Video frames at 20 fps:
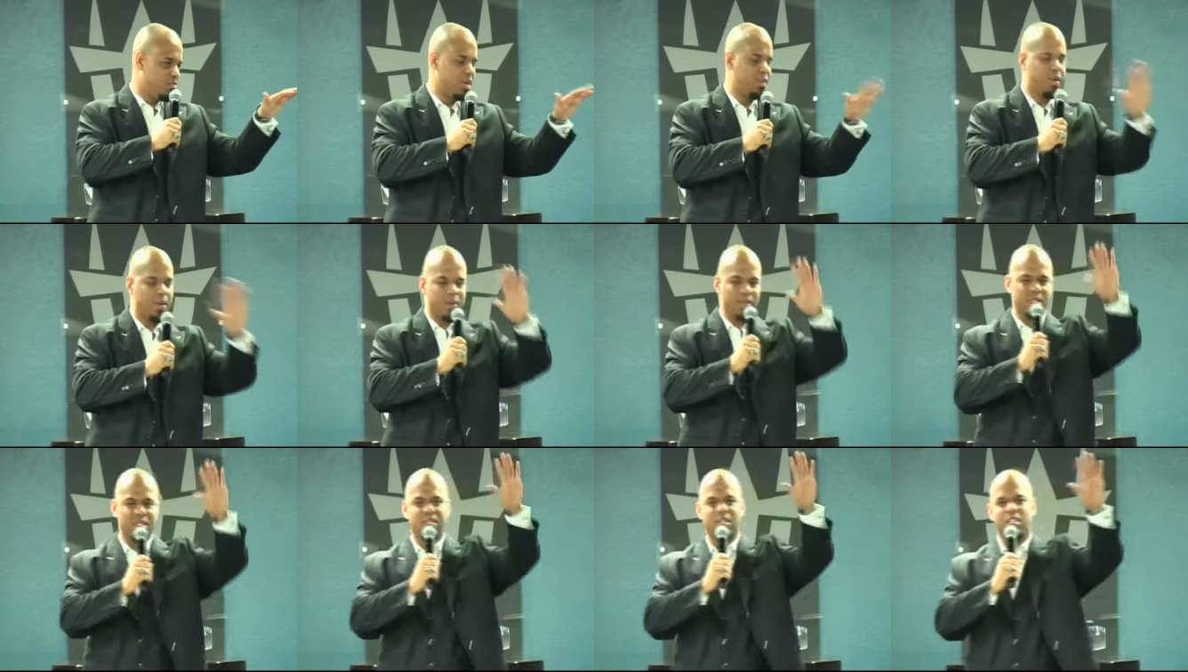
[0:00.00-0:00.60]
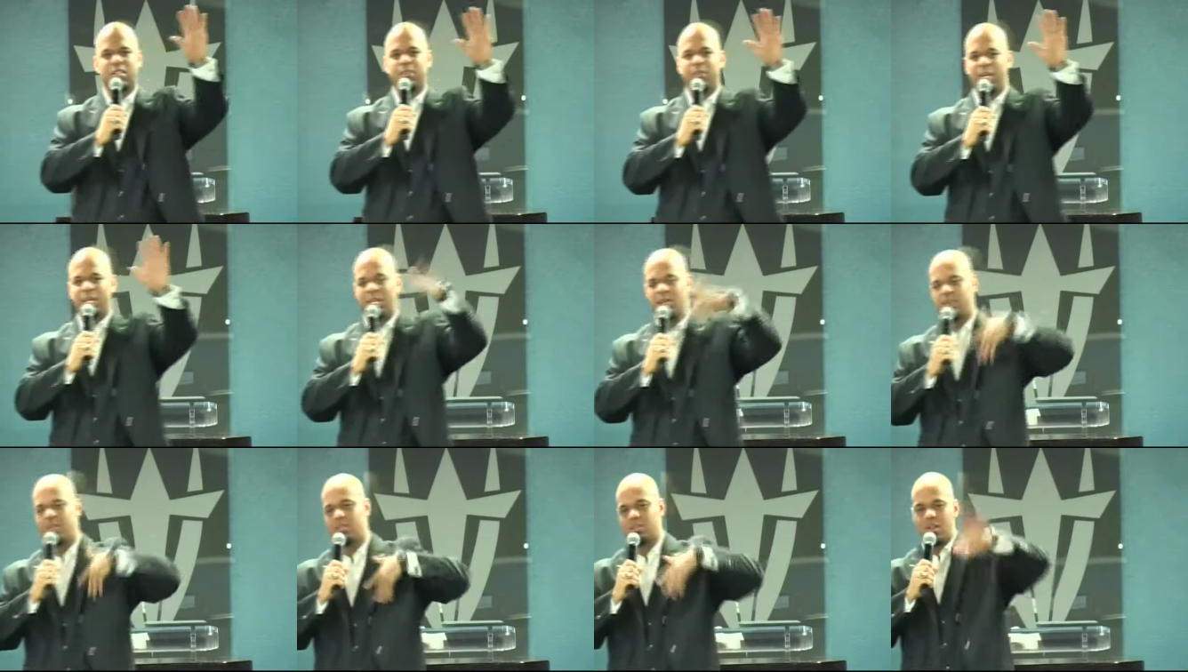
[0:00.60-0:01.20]
Maybe it's just me.
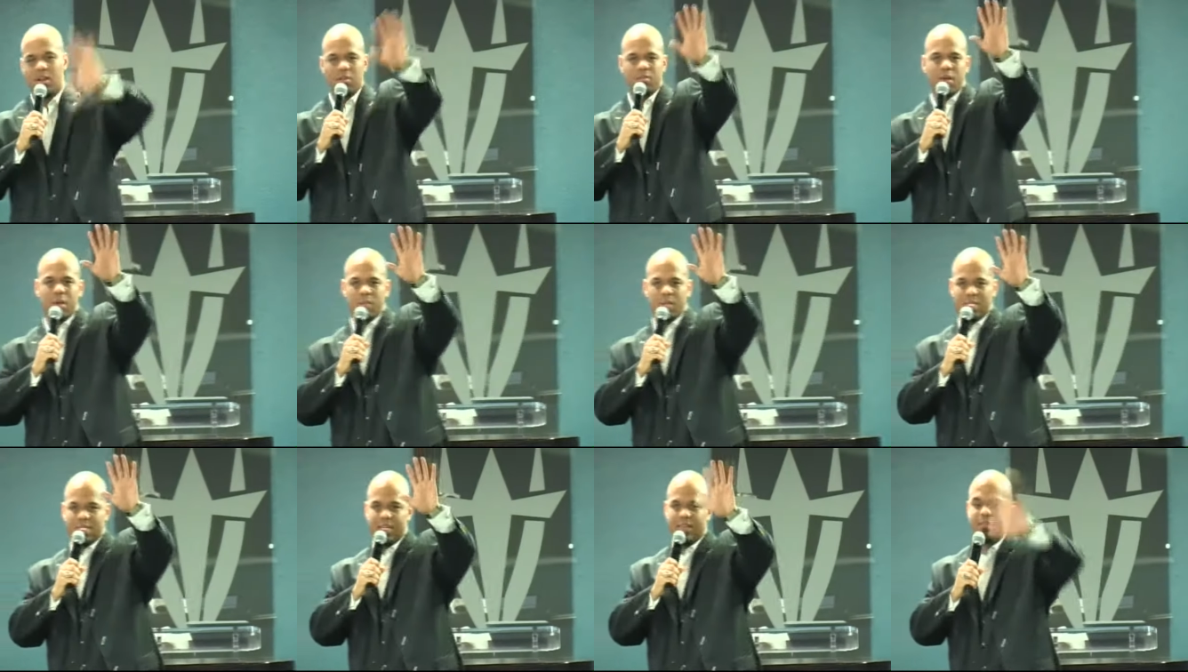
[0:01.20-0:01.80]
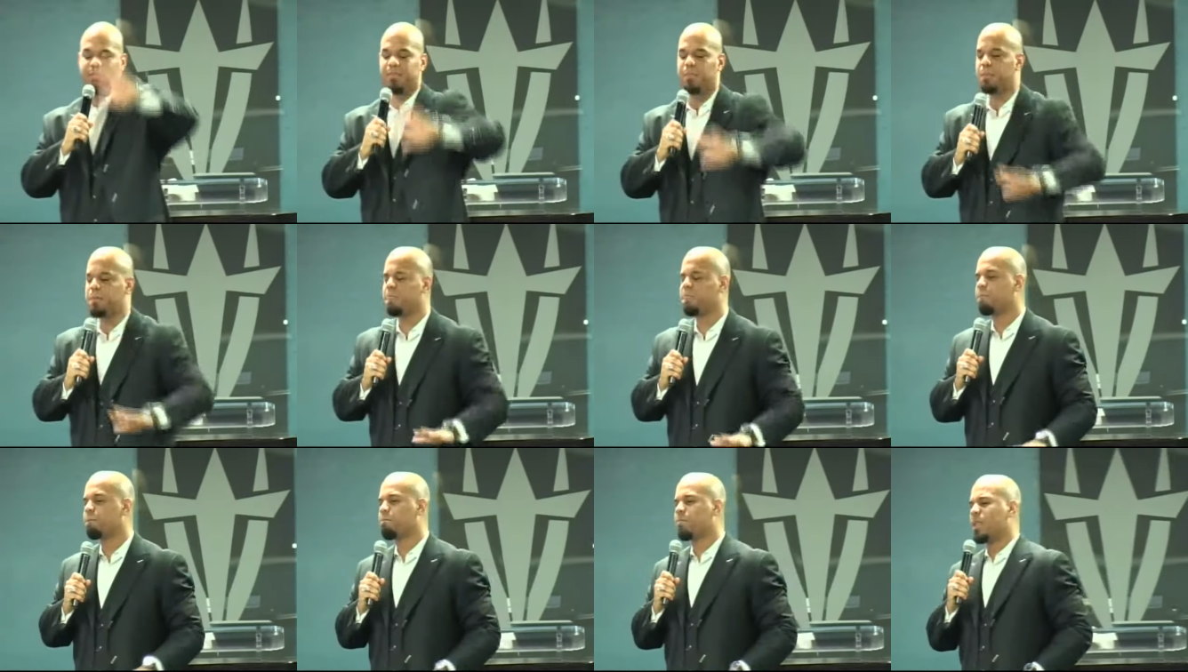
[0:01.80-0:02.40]
Let me talk about myself.
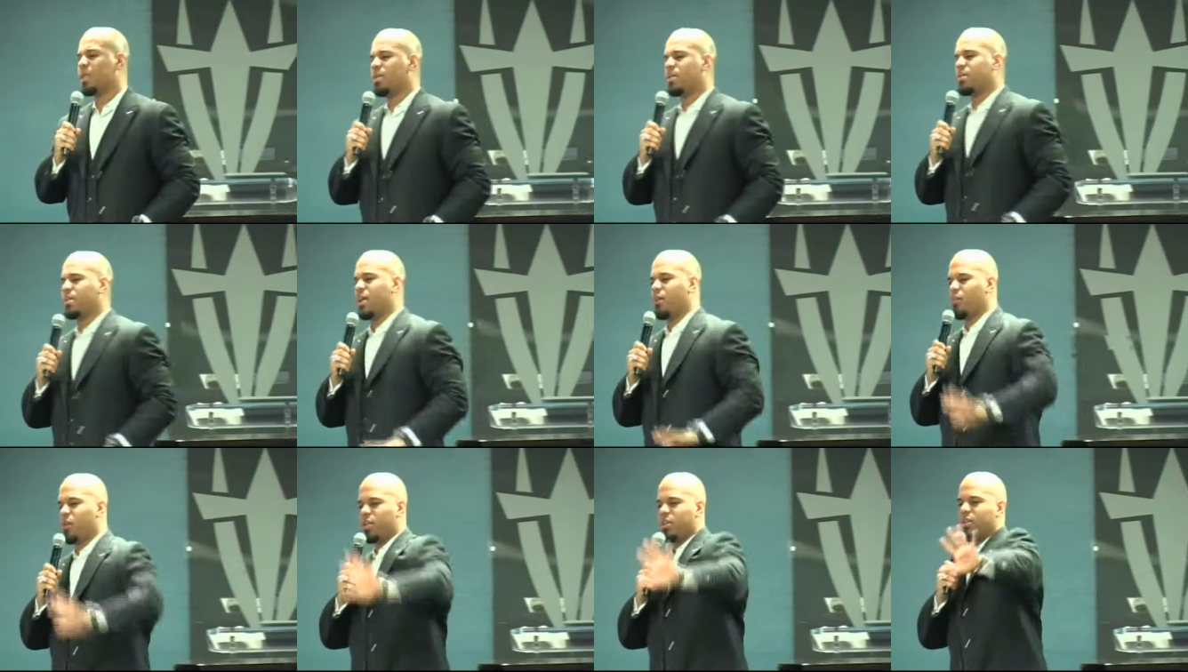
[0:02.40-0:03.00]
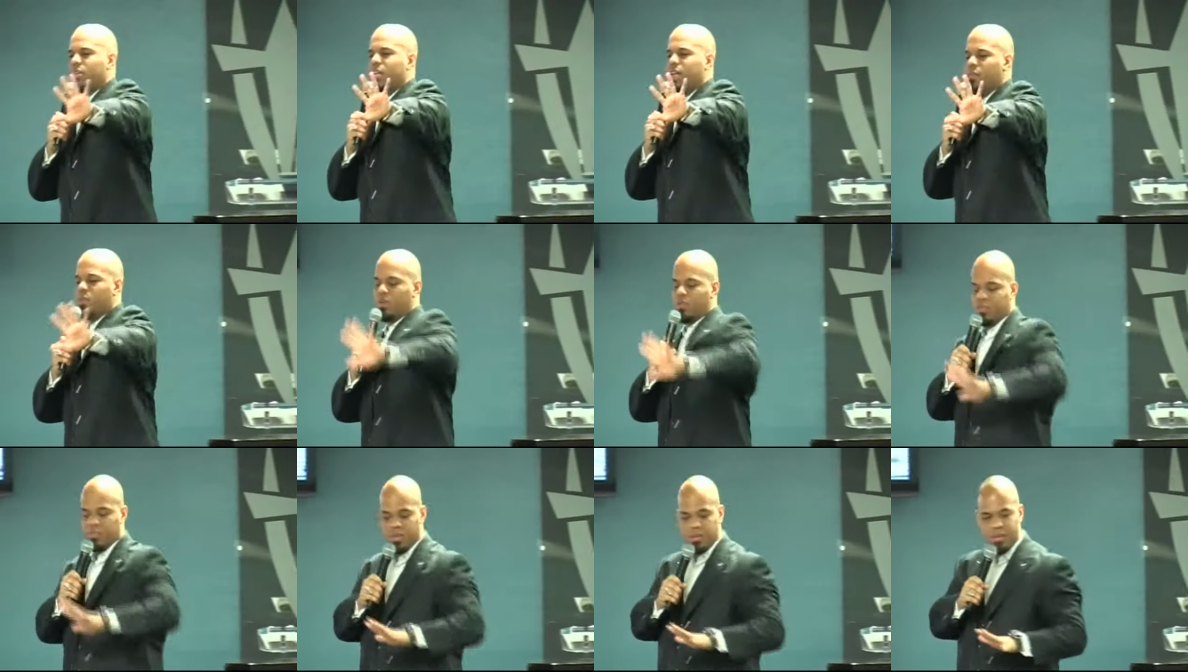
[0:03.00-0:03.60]
That way your neighbor
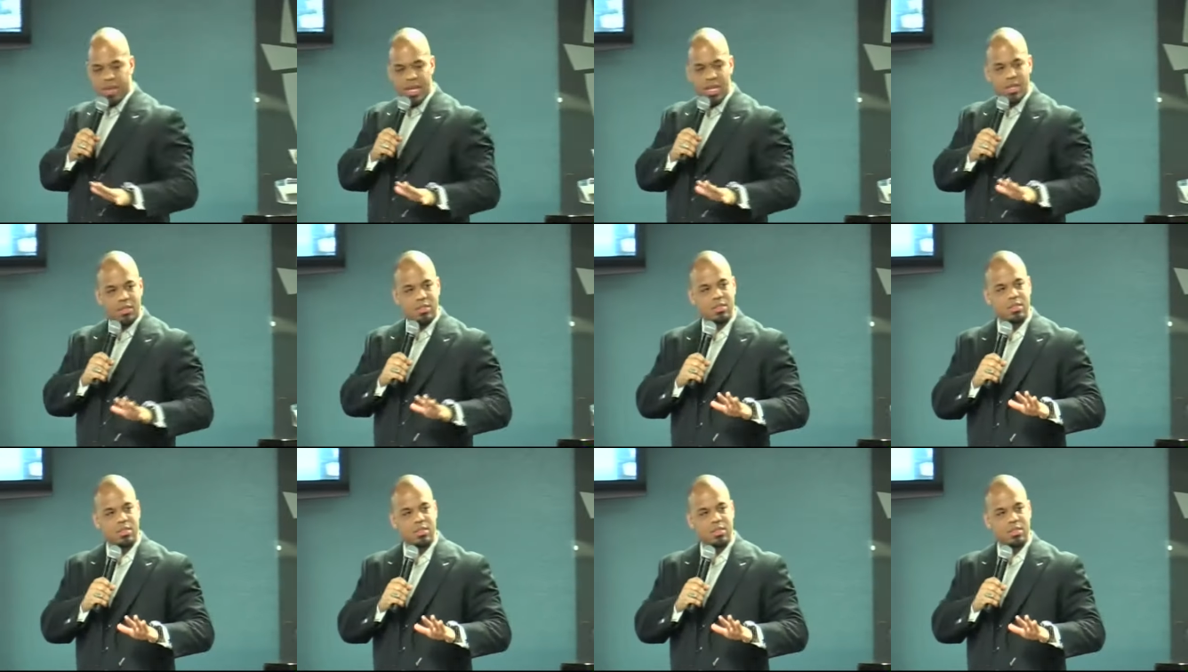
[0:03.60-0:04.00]
don't feel bad.